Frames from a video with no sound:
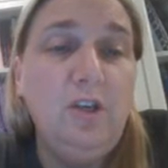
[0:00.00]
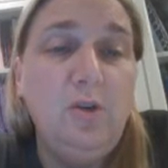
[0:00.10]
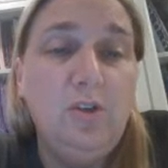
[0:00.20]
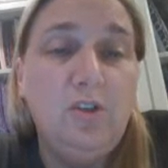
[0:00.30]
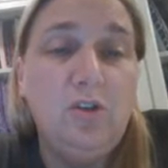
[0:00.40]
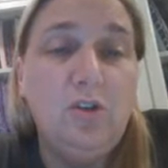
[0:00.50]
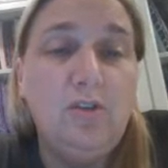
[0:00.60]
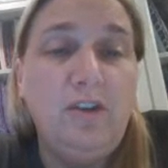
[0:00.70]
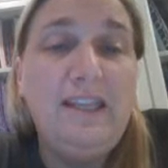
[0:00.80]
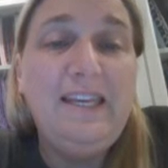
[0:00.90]
the unit circle
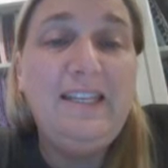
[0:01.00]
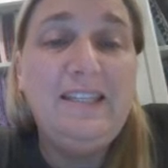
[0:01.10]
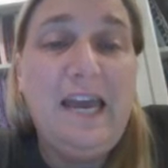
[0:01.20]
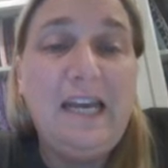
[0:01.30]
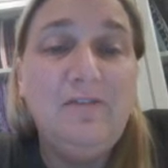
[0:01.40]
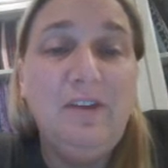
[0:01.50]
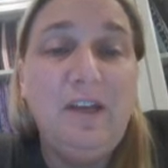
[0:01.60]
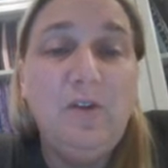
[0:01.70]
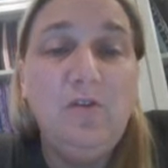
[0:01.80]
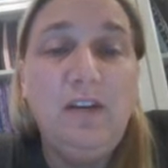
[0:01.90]
to find the exact
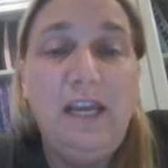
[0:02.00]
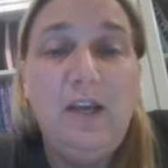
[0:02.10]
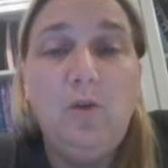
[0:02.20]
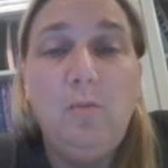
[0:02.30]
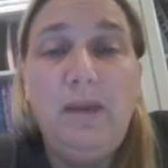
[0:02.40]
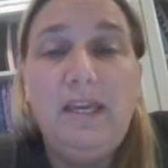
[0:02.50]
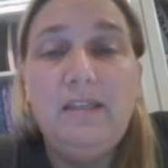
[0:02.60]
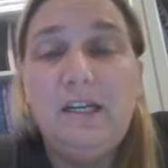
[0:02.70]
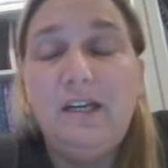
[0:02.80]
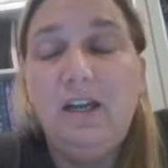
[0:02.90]
value of an angle
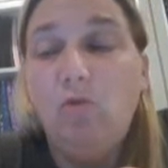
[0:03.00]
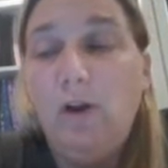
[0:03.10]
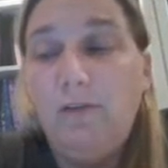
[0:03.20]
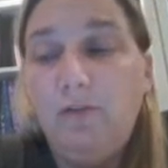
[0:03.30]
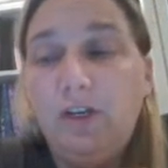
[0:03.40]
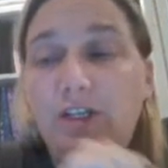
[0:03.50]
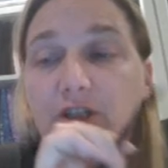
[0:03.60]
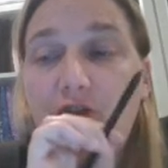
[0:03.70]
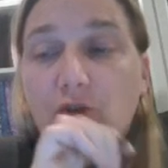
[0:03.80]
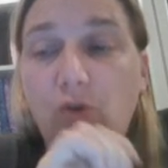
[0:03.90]
based on a reference